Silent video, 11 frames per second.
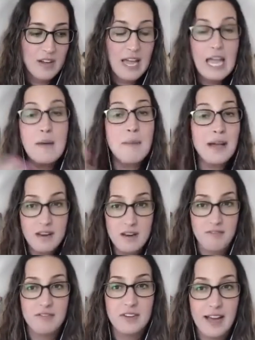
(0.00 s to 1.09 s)
am I
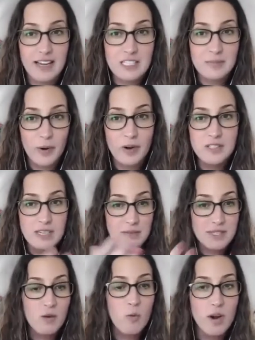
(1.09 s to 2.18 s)
enough of an expert? Seems
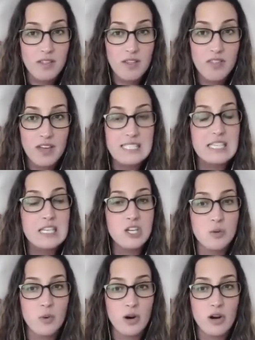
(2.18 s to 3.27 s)
like one of the things that
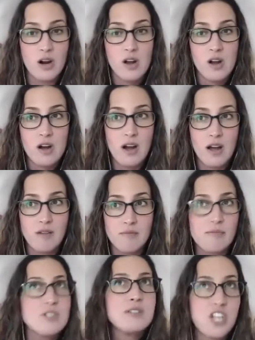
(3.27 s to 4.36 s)
you were, uh,
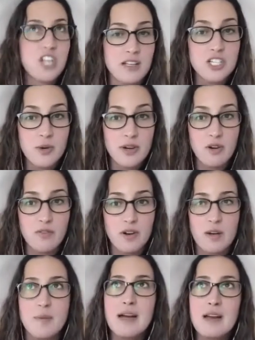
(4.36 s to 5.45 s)
yeah. was a challenge you had to
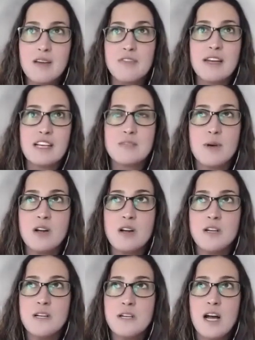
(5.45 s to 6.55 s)
overcome. Am I enough of an
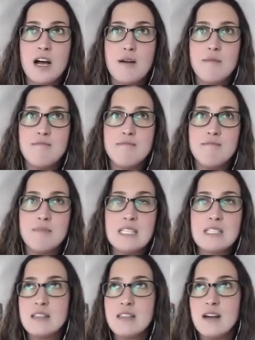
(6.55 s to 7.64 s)
expert? Um,
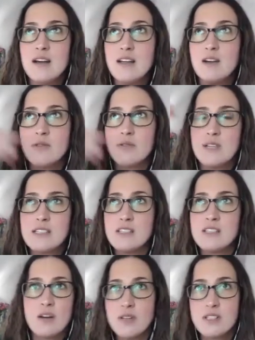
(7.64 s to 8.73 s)
isn't there, you know, isn't
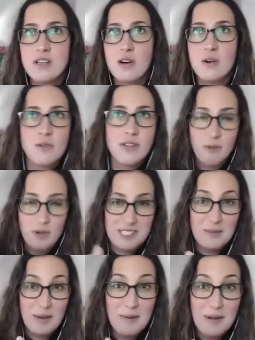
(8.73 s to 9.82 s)
so-and-so that wants
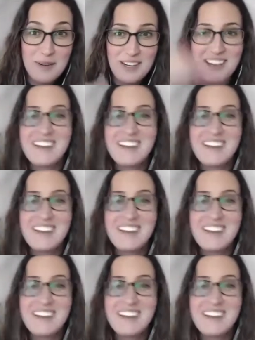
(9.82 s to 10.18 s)
to buy my book